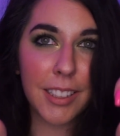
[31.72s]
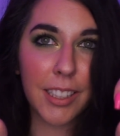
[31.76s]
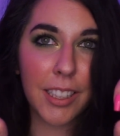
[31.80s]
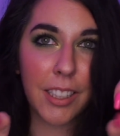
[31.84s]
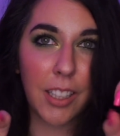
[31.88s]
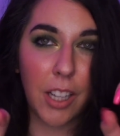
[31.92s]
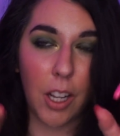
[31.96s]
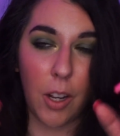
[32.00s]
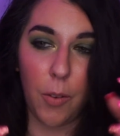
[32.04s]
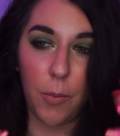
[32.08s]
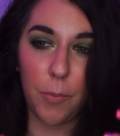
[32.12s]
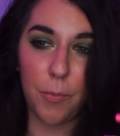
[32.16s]

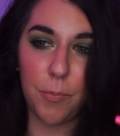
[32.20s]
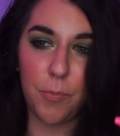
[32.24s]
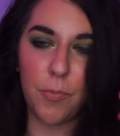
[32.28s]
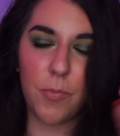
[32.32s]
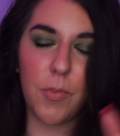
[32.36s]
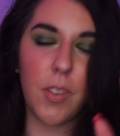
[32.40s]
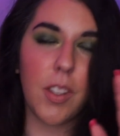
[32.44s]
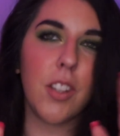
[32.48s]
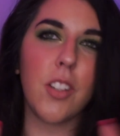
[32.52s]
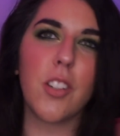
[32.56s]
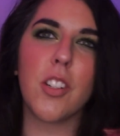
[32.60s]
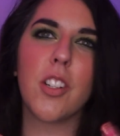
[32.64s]
you know,
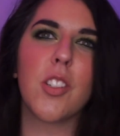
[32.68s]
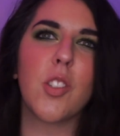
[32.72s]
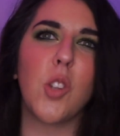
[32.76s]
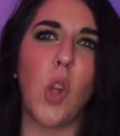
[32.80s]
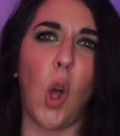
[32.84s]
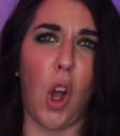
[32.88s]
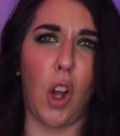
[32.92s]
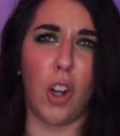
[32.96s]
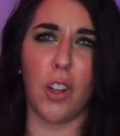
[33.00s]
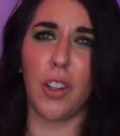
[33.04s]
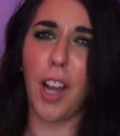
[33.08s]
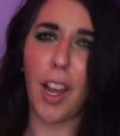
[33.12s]
they're just
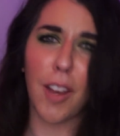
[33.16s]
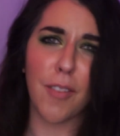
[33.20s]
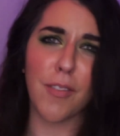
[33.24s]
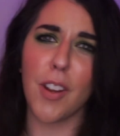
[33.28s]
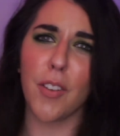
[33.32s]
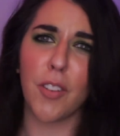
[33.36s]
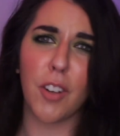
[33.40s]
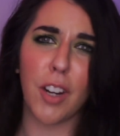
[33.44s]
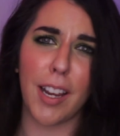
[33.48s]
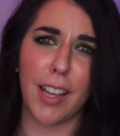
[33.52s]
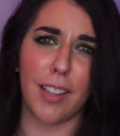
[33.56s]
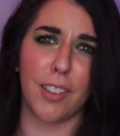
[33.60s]
long. I've
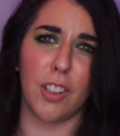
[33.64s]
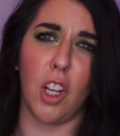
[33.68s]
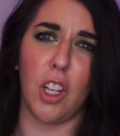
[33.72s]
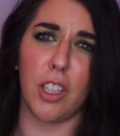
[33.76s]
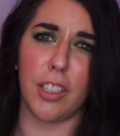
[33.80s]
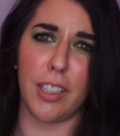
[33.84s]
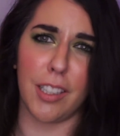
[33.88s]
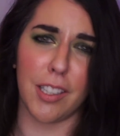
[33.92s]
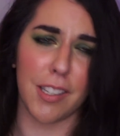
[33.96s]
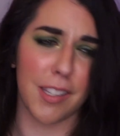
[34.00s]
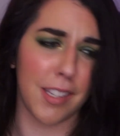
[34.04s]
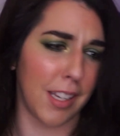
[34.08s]
never had
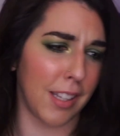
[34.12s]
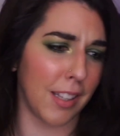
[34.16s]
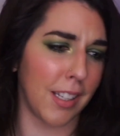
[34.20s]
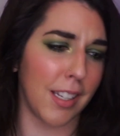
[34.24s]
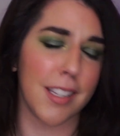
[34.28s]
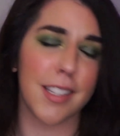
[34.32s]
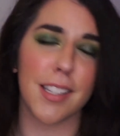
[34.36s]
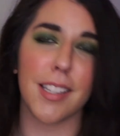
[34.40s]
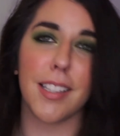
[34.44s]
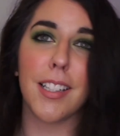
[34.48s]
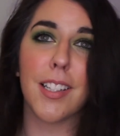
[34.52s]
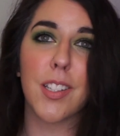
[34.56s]
long nails like
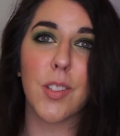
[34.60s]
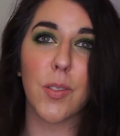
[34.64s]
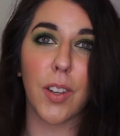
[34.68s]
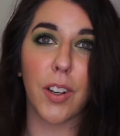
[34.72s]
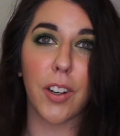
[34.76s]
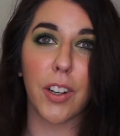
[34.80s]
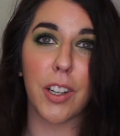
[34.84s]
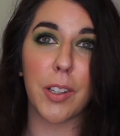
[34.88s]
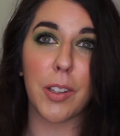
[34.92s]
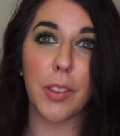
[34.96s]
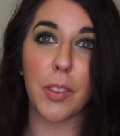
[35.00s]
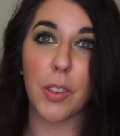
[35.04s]
this, and it's
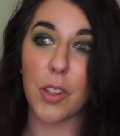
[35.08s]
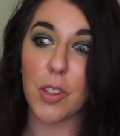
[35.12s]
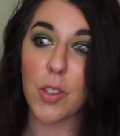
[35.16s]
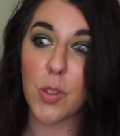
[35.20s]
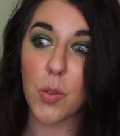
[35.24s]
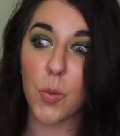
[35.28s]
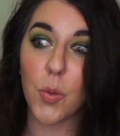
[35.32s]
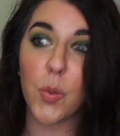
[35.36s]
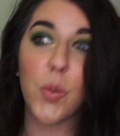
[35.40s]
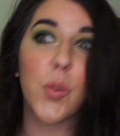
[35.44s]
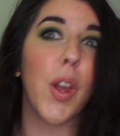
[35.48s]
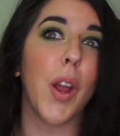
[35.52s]
very,
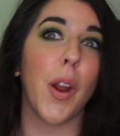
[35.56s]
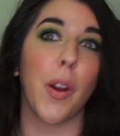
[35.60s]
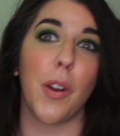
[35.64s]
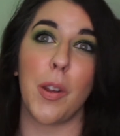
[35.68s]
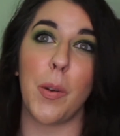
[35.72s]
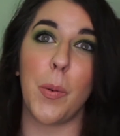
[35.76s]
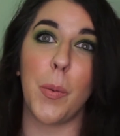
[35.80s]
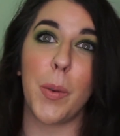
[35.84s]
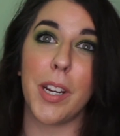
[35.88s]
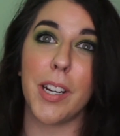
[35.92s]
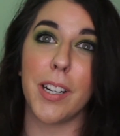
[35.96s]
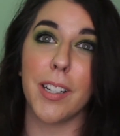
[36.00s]
it's
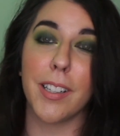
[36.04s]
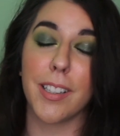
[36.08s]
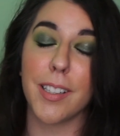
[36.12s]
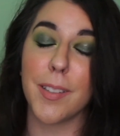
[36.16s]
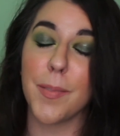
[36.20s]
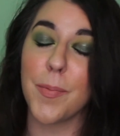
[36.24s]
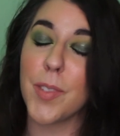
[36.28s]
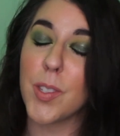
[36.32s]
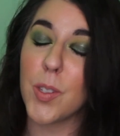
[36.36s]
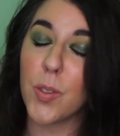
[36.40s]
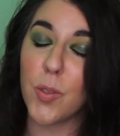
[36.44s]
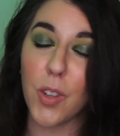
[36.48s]
very weird.
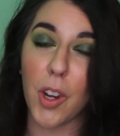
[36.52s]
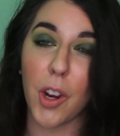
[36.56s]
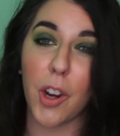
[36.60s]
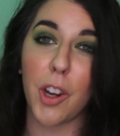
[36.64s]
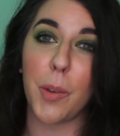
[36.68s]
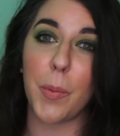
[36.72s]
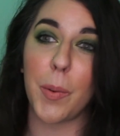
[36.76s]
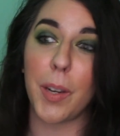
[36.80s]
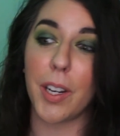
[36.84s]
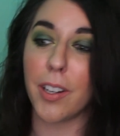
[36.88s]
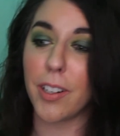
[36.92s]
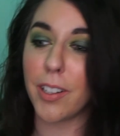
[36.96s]
It's
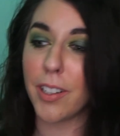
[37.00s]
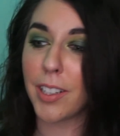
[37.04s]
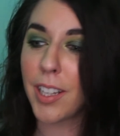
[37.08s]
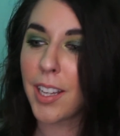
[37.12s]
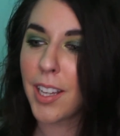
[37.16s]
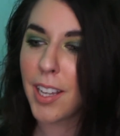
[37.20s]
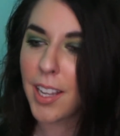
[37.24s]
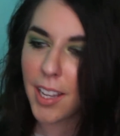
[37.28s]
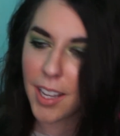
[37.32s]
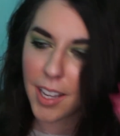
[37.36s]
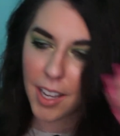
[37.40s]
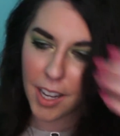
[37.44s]
very weird.
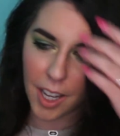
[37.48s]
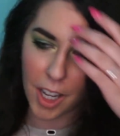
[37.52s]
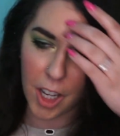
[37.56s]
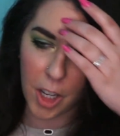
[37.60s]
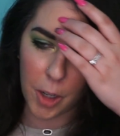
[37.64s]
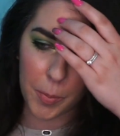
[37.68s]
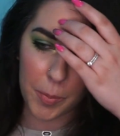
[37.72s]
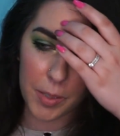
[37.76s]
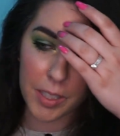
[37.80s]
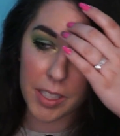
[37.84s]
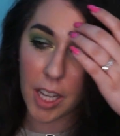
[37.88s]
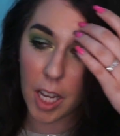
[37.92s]

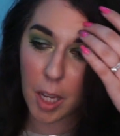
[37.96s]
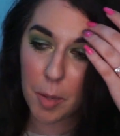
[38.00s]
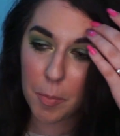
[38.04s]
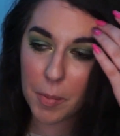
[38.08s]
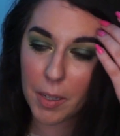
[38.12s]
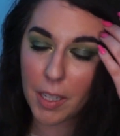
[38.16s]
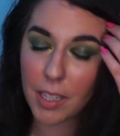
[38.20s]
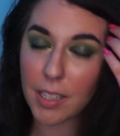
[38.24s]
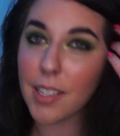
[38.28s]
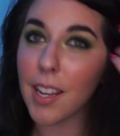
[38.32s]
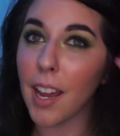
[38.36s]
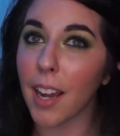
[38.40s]
Um,
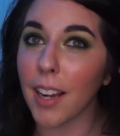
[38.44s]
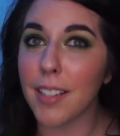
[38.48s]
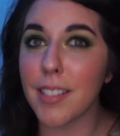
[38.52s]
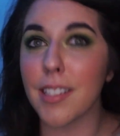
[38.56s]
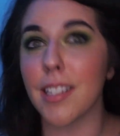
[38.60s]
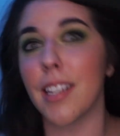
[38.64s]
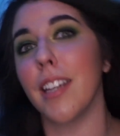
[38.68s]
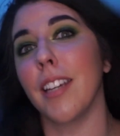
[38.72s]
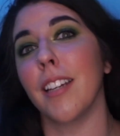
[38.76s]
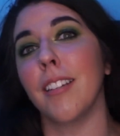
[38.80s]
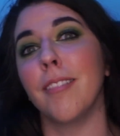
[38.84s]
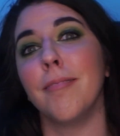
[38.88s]
typing,
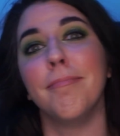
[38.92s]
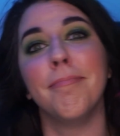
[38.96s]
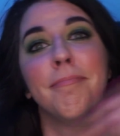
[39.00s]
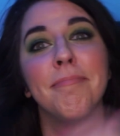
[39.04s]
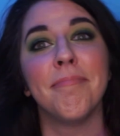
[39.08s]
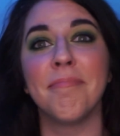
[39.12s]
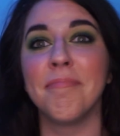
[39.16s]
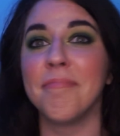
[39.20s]
texting,